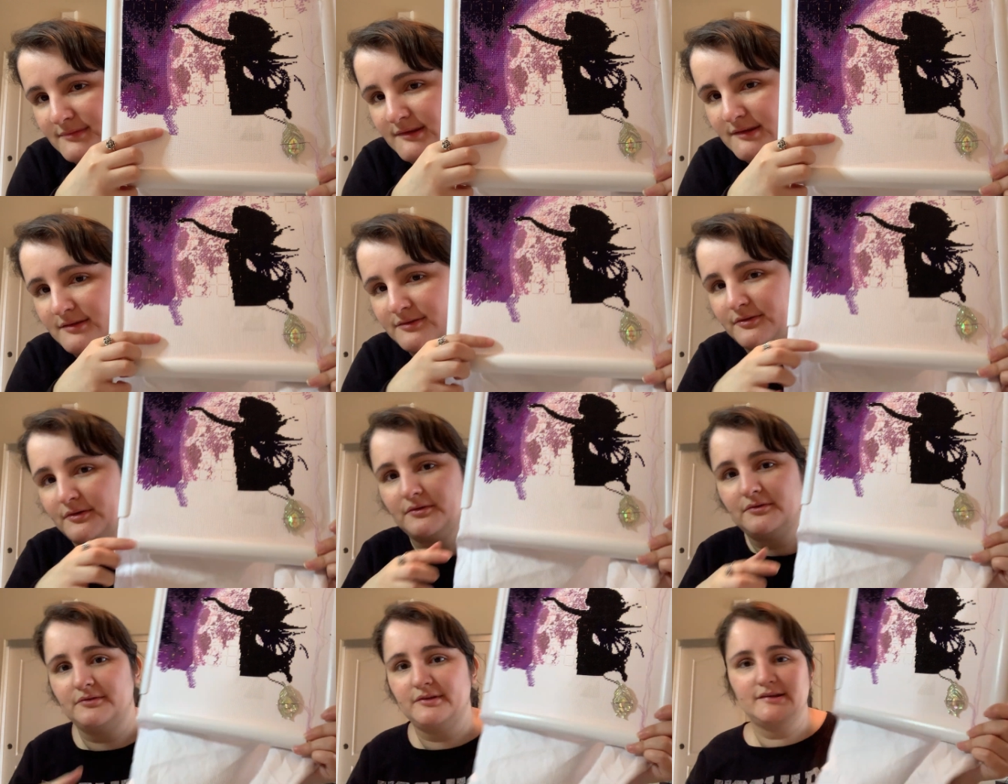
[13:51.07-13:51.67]

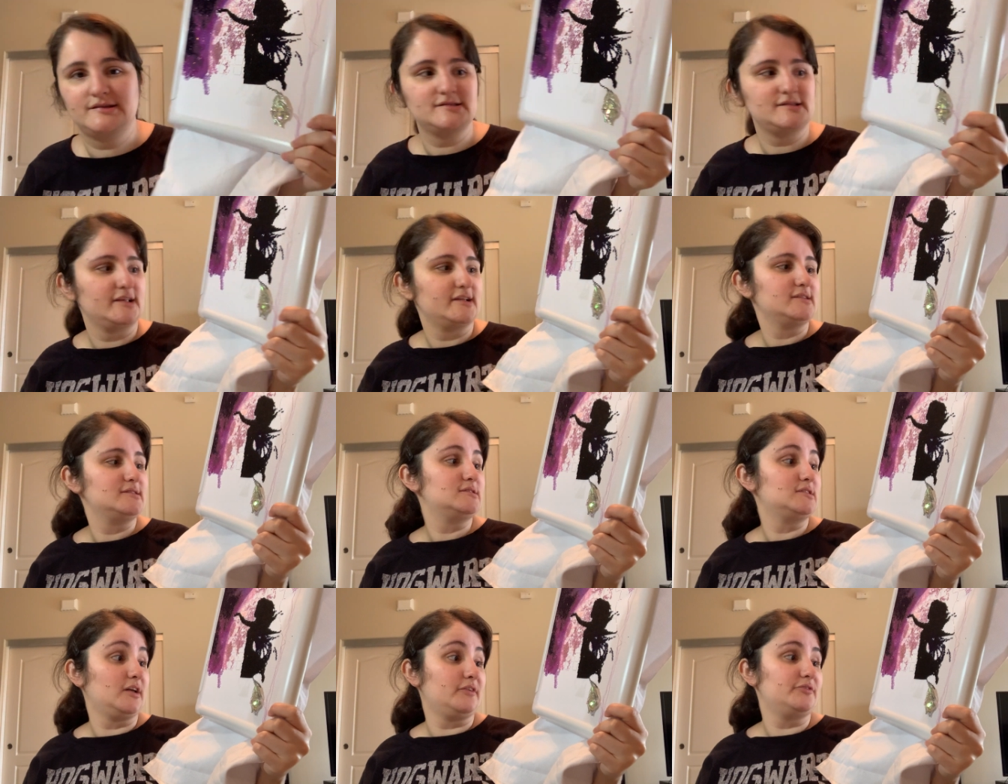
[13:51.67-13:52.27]
so that's like
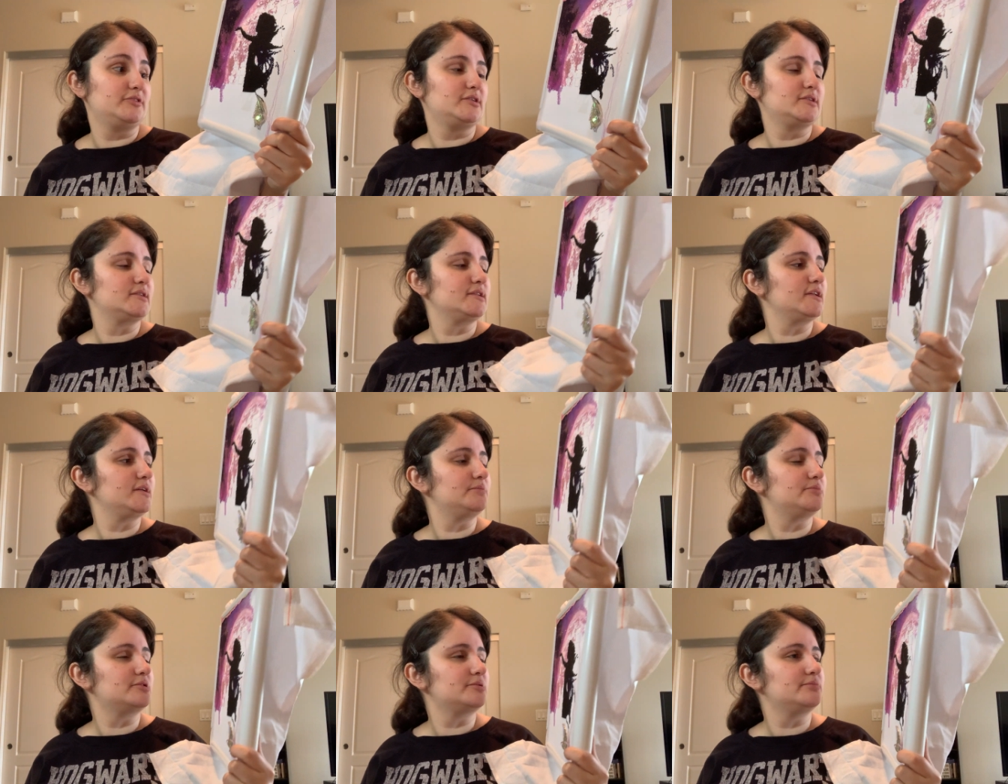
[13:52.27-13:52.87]
definitely
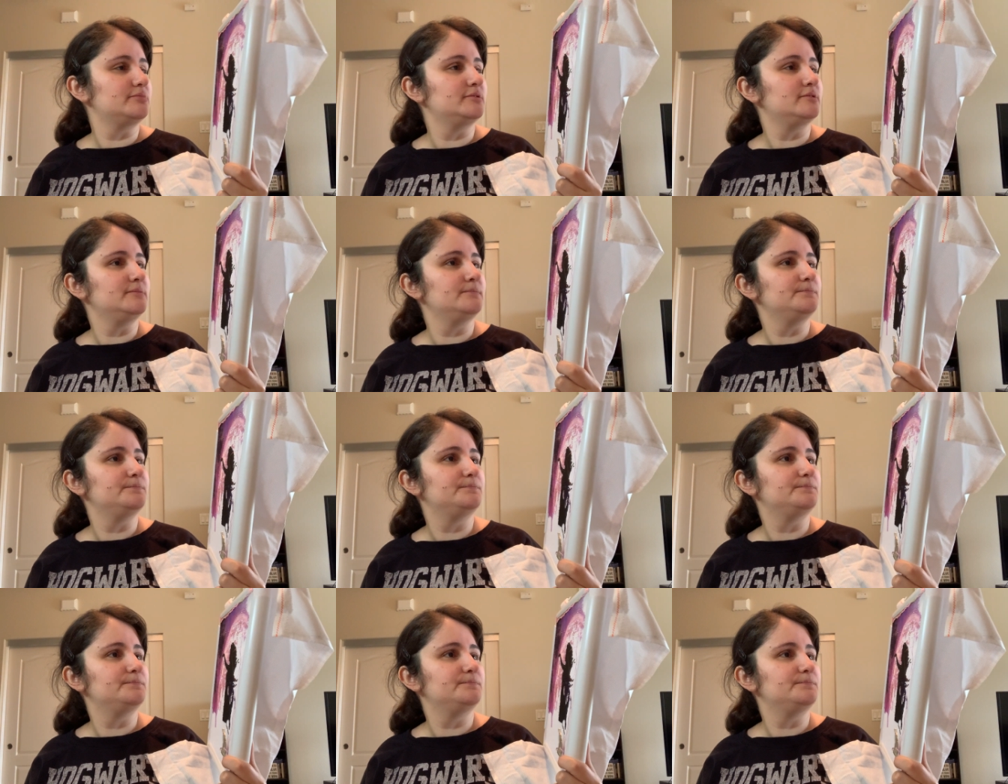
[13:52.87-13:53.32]
a purple